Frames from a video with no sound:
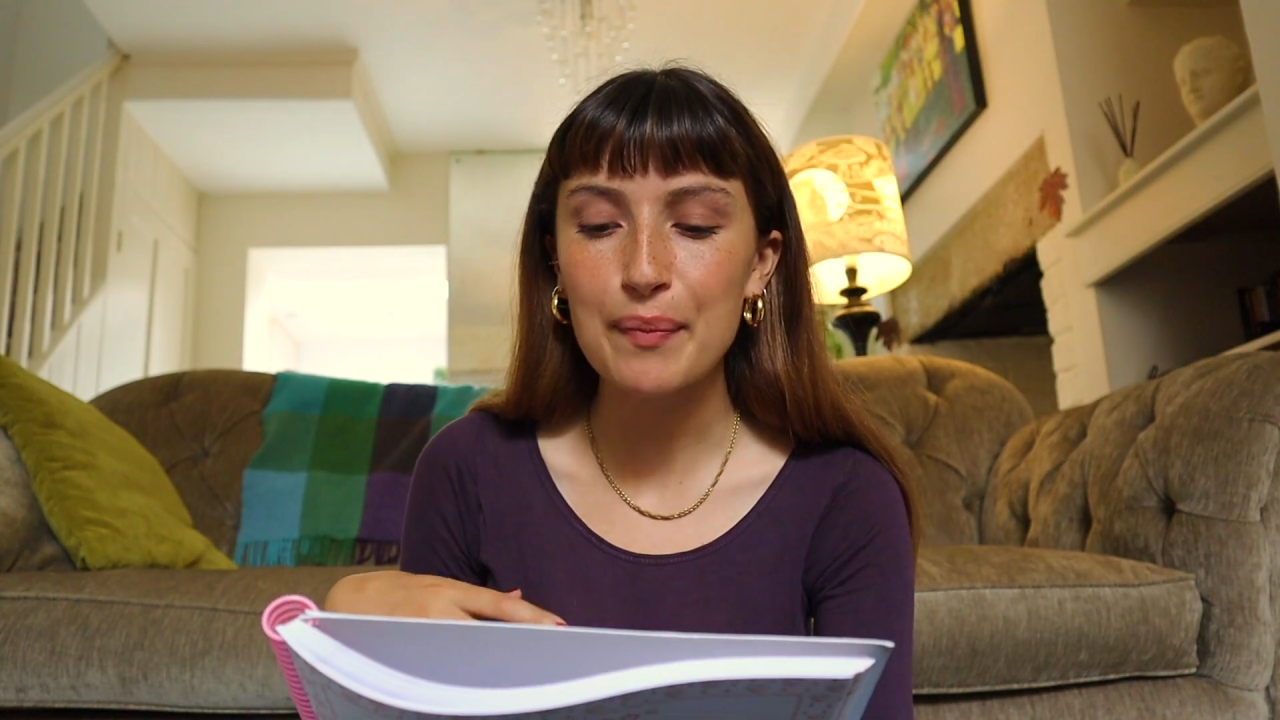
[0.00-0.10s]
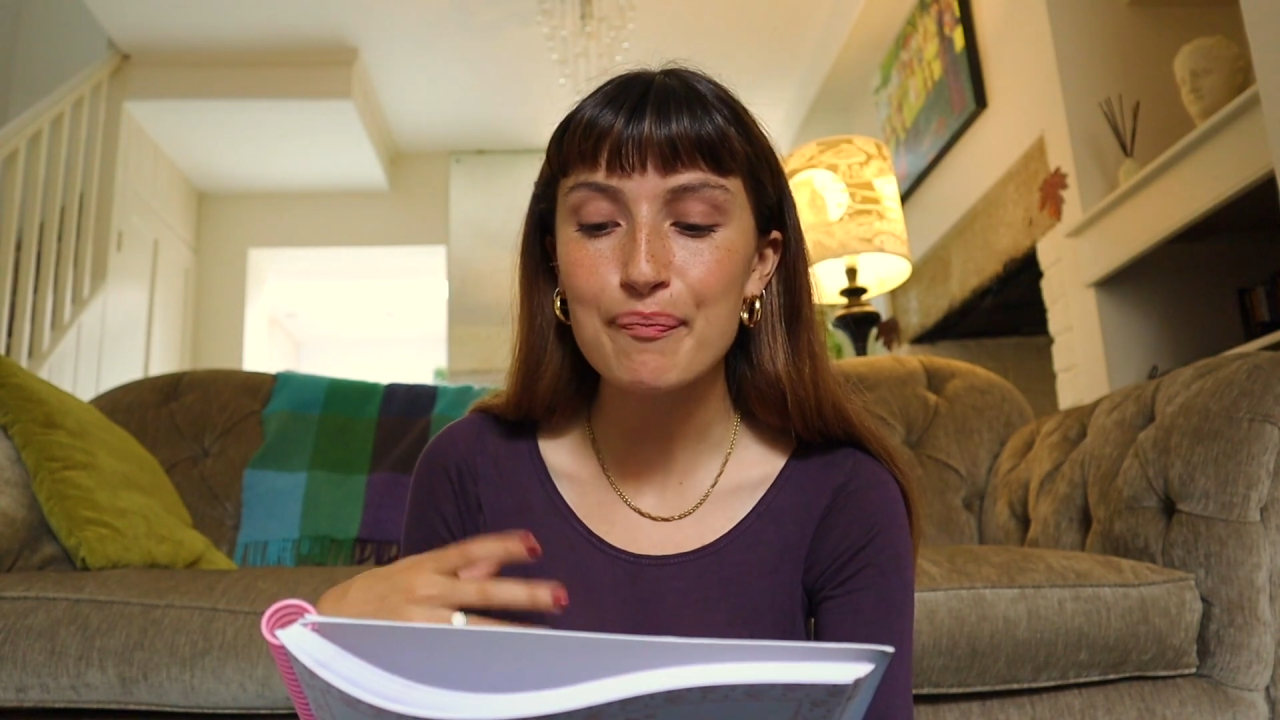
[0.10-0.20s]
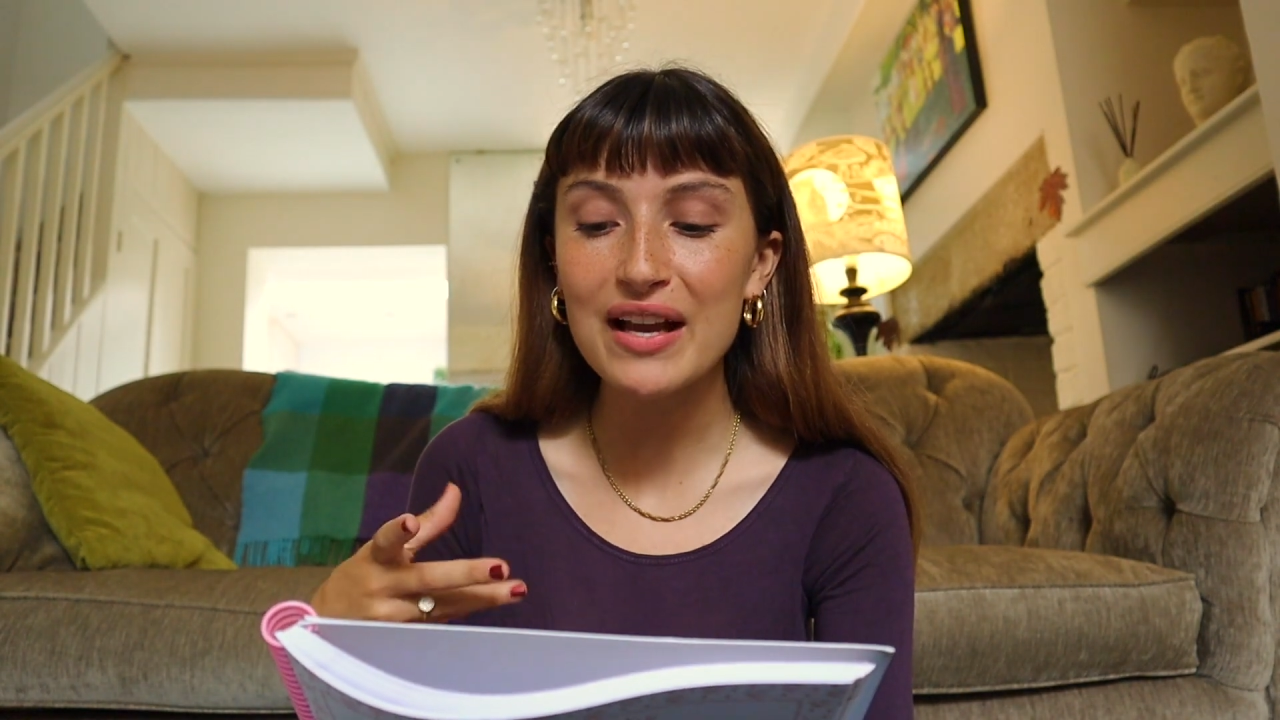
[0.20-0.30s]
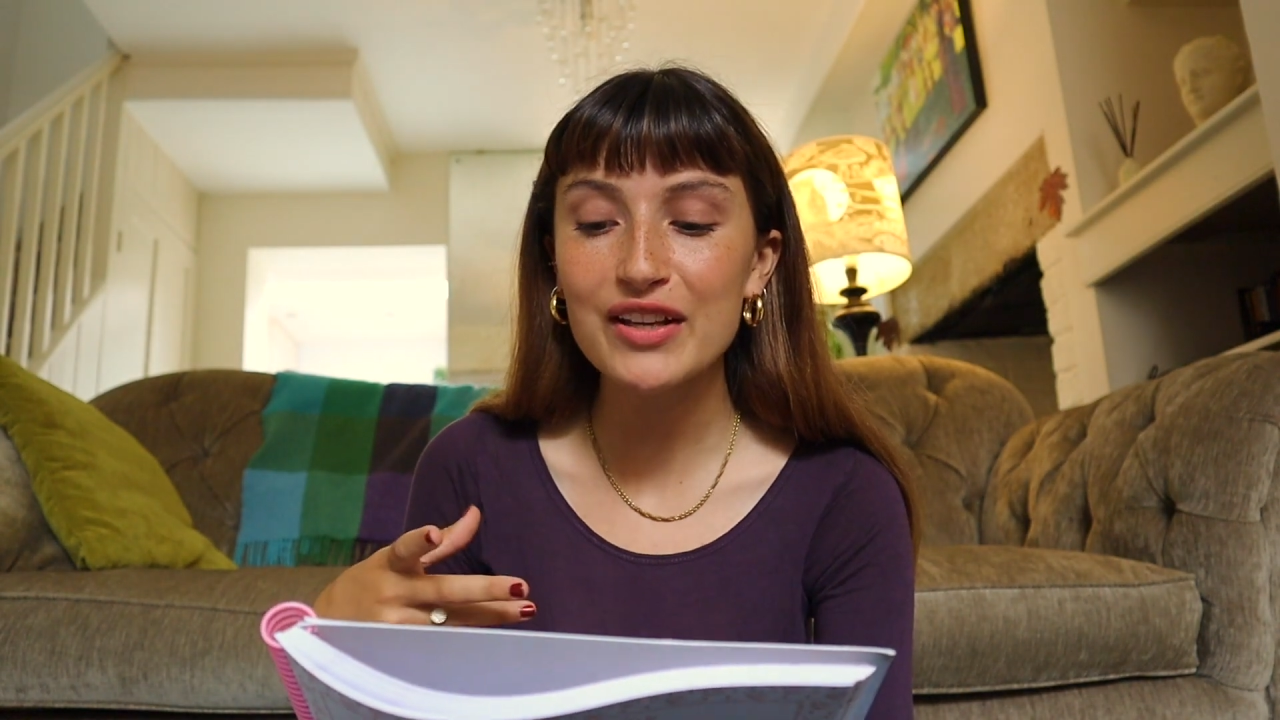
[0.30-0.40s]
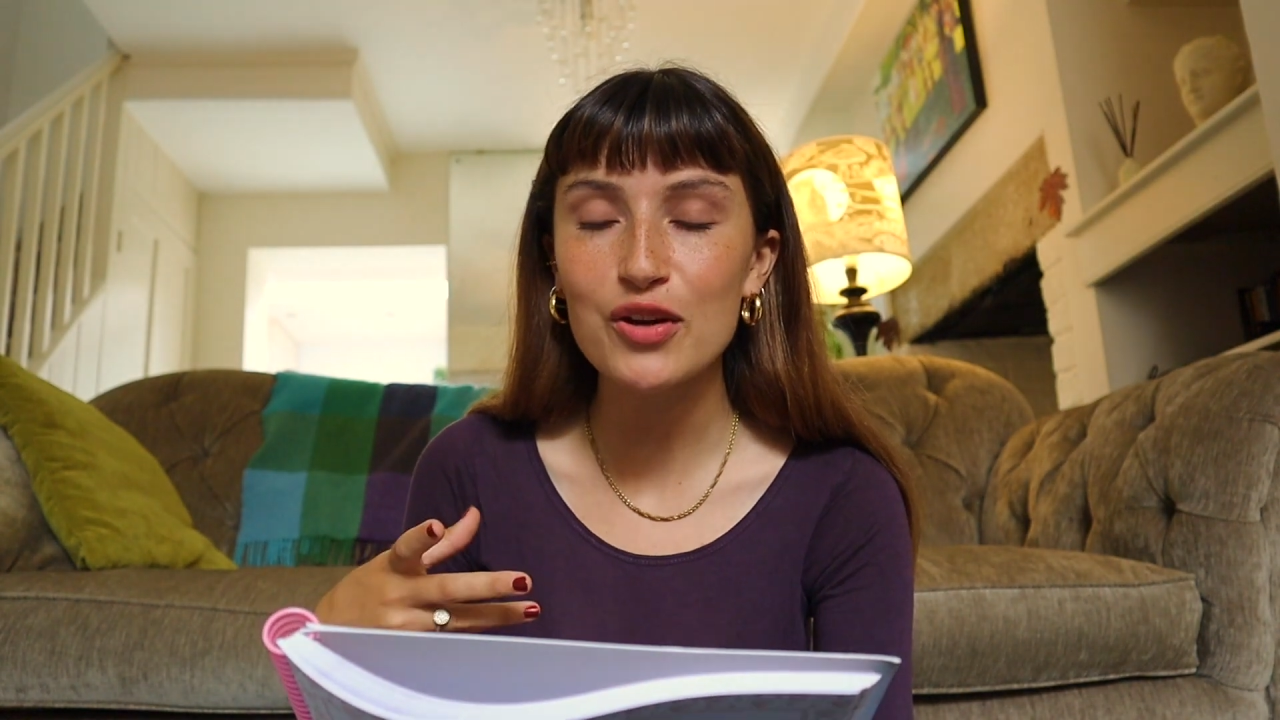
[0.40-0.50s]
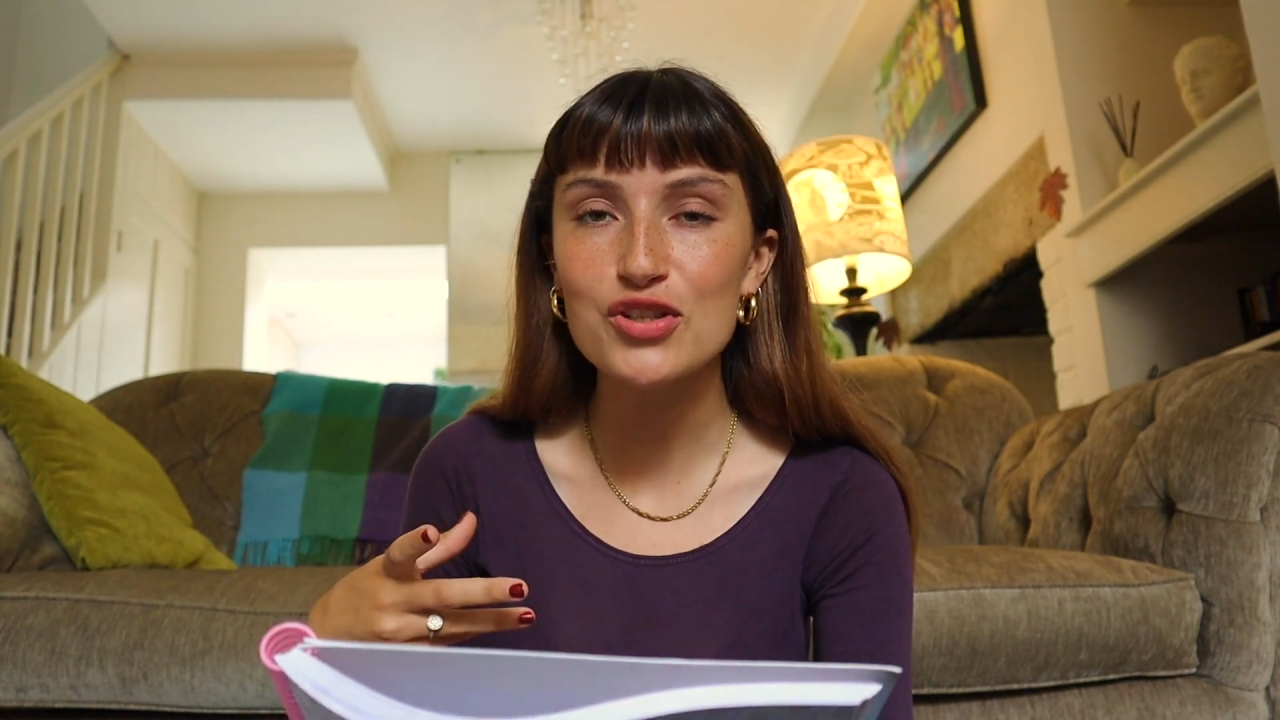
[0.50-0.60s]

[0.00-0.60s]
Mango